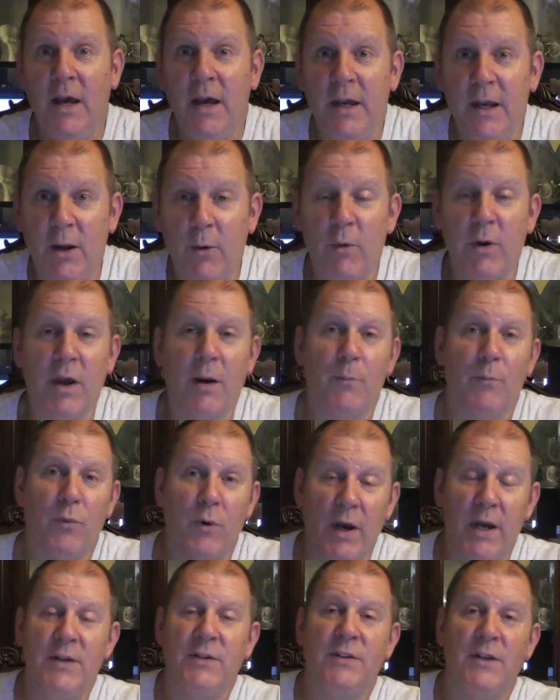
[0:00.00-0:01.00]
You know, we got
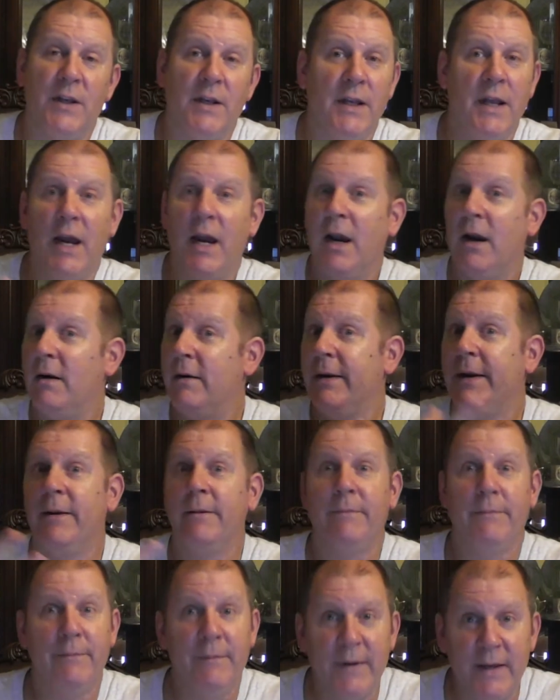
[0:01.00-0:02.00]
Price in there. You
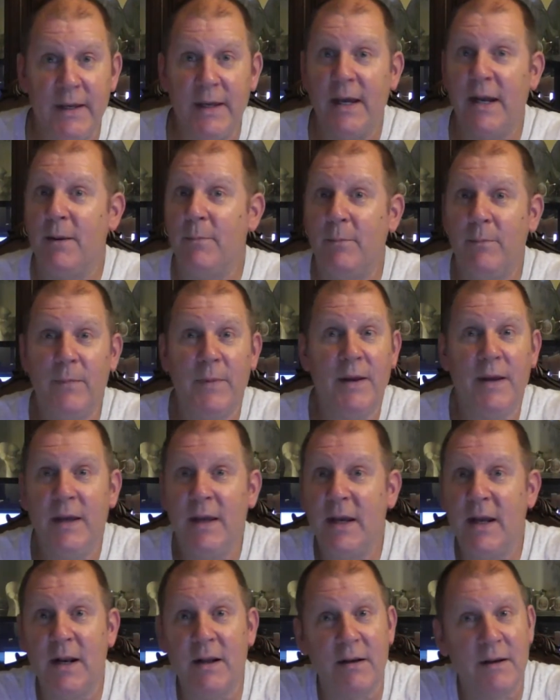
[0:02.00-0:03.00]
know, he had a, he
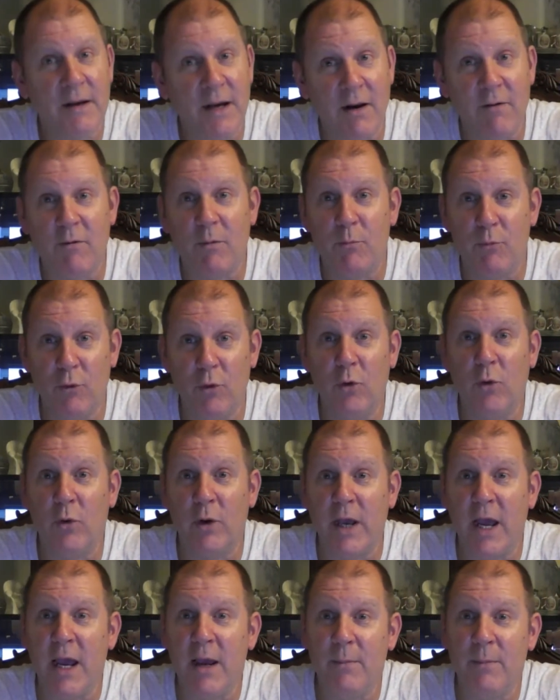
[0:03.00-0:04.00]
had a kind of a brutal
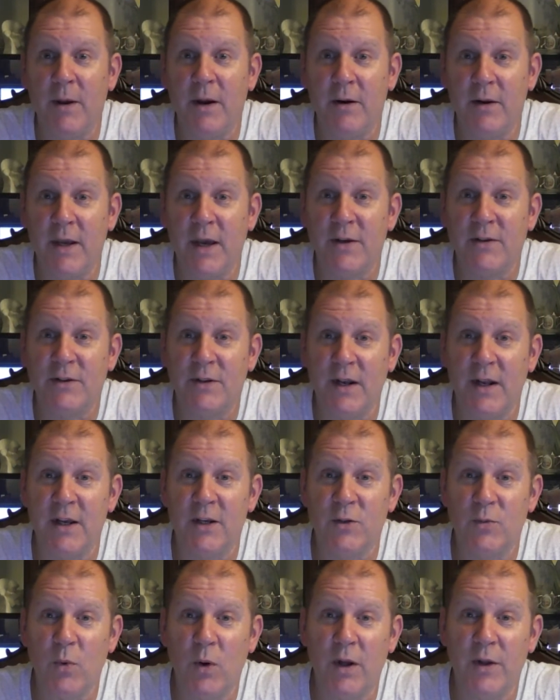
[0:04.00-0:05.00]
game there yesterday
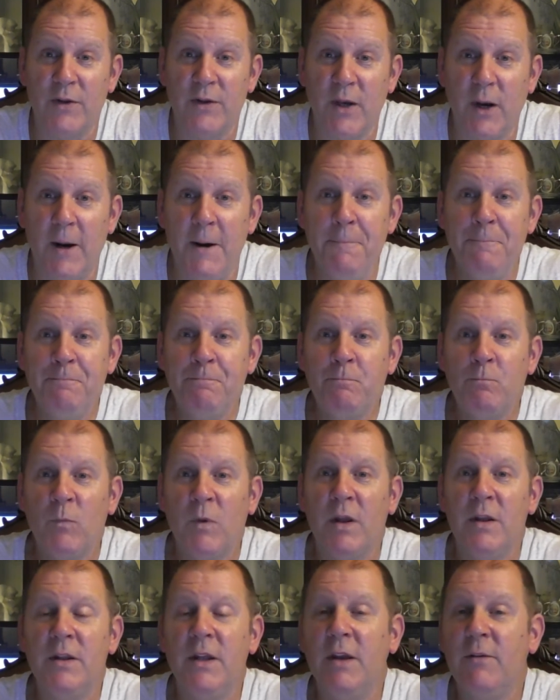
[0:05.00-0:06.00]
as well. So
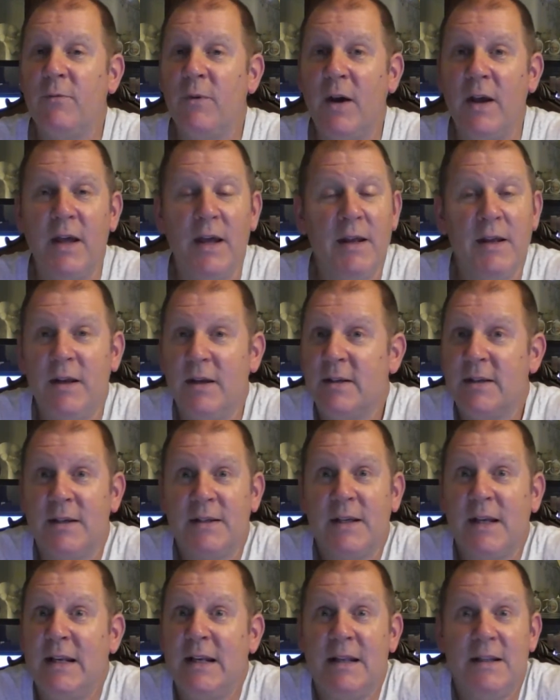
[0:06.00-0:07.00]
the defense, you know,
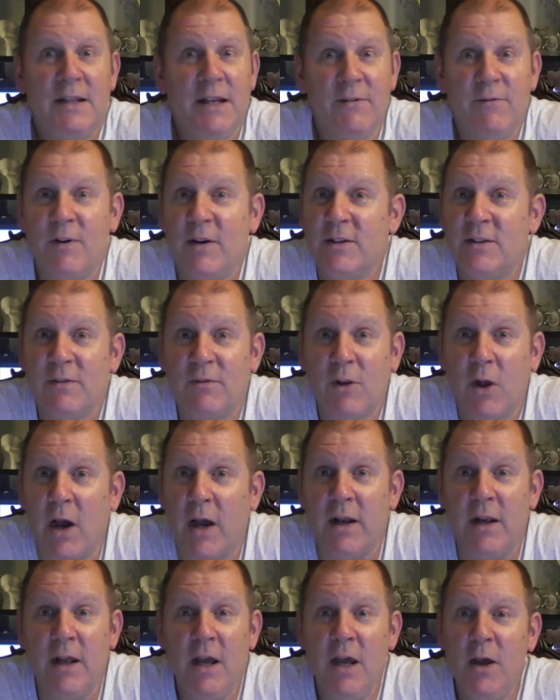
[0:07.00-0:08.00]
the defensive
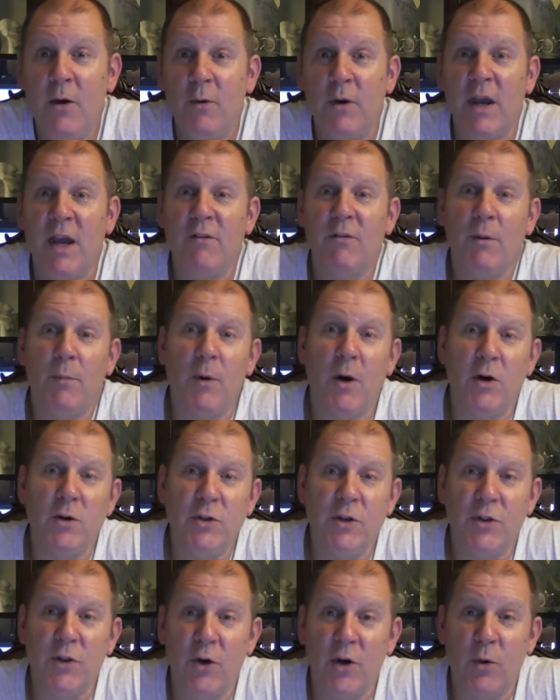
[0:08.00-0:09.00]
line. We gave up
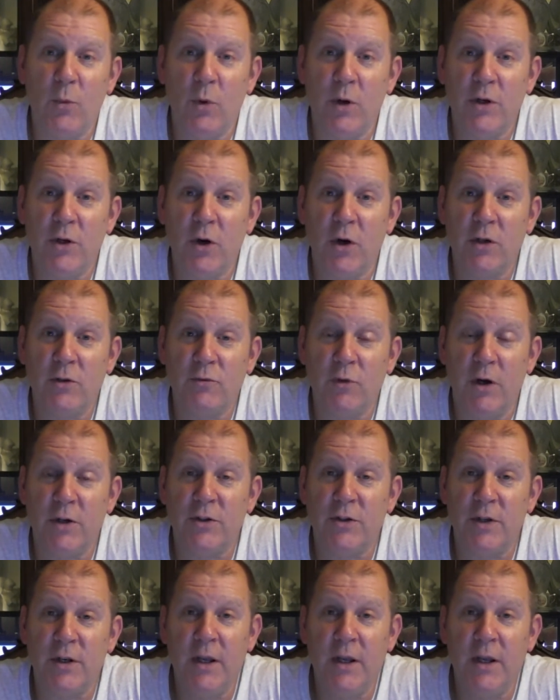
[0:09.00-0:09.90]
131 yards rushing.